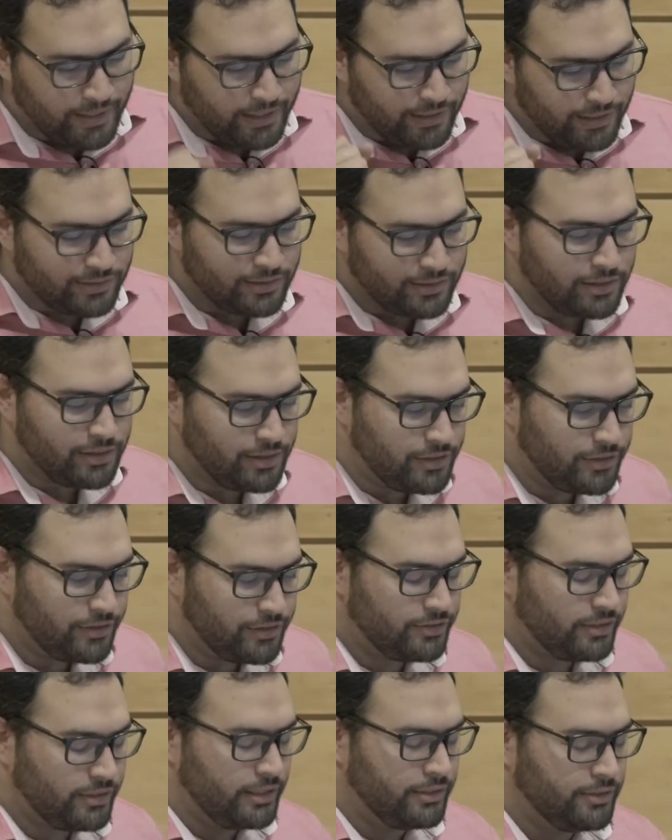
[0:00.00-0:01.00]
here's another
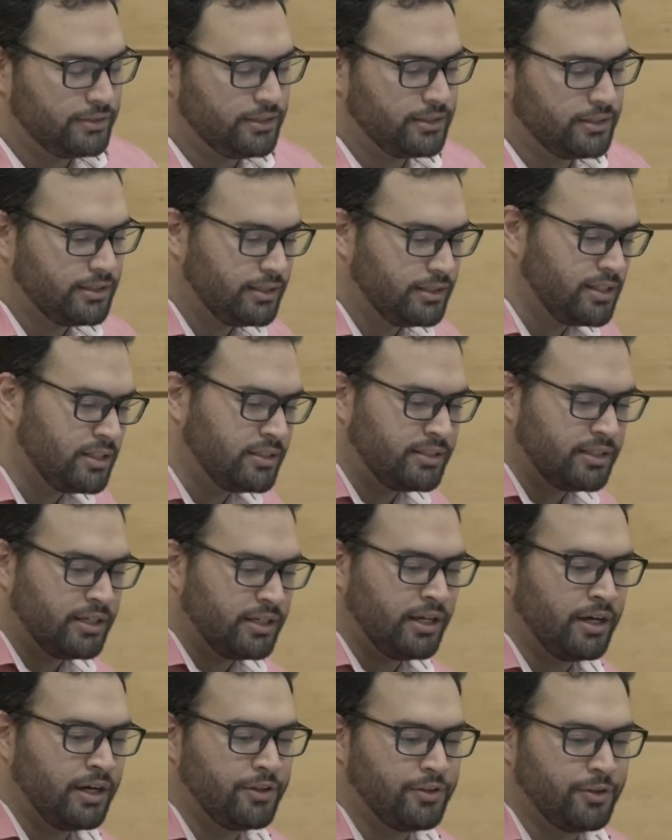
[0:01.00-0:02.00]
interesting thing that
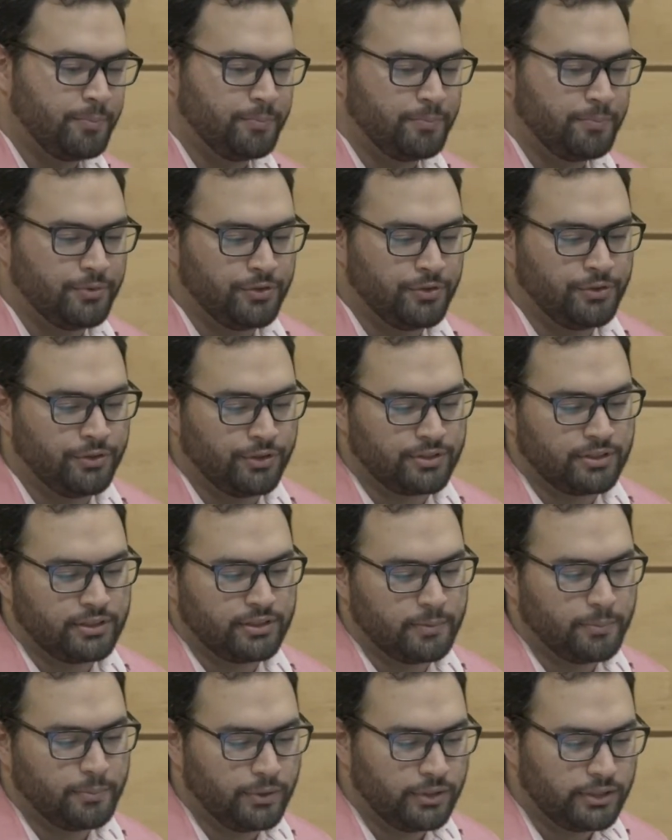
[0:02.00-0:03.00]
the New York
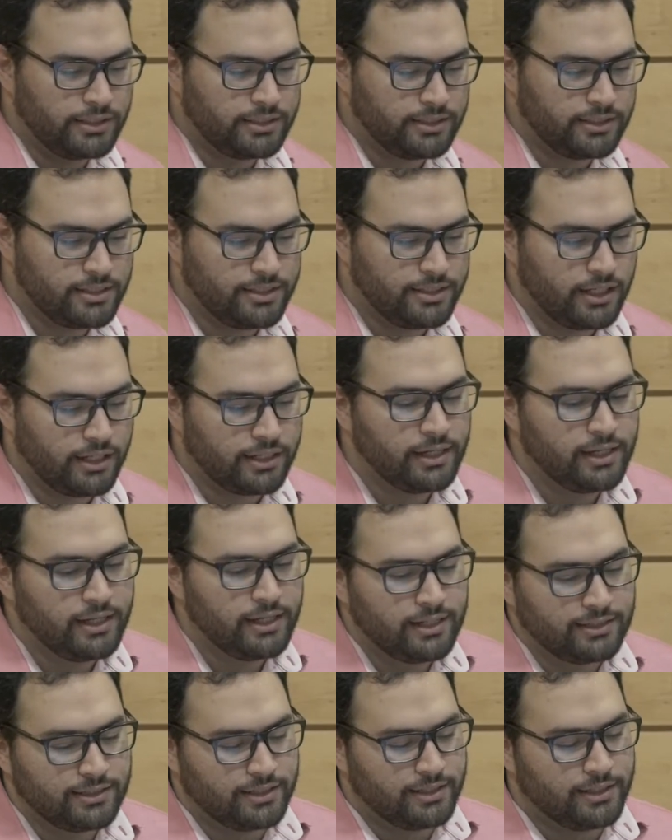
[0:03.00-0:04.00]
City police had done,
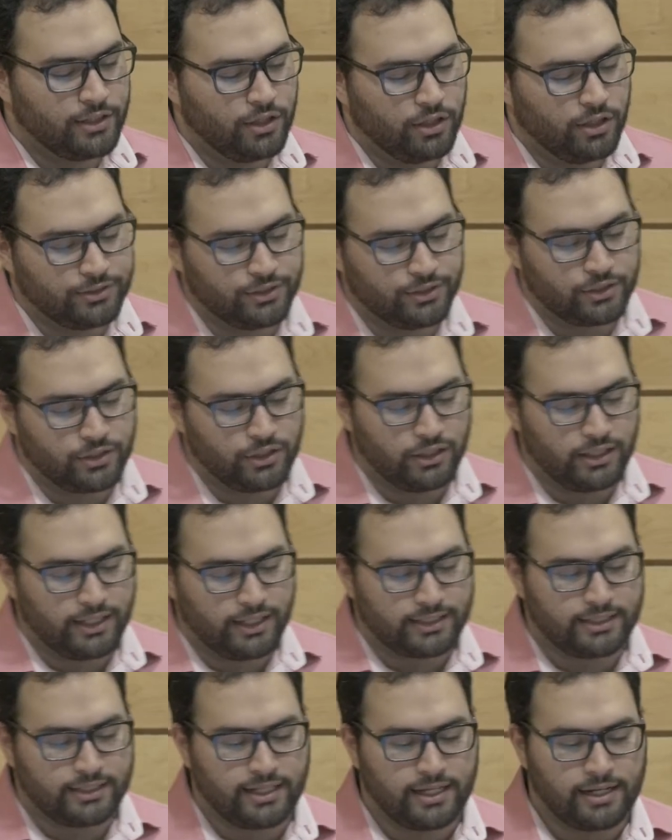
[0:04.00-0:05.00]
is that they had also
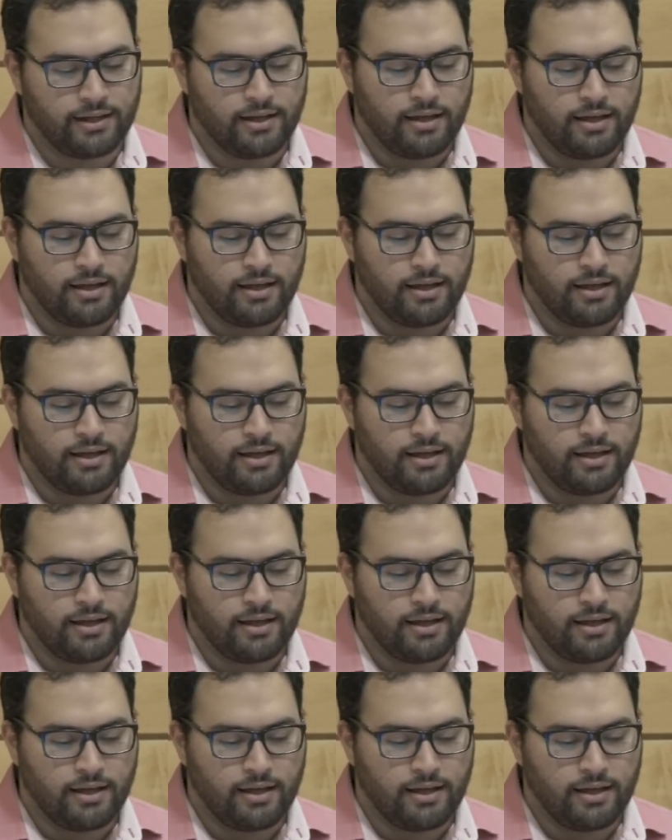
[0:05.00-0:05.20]
collected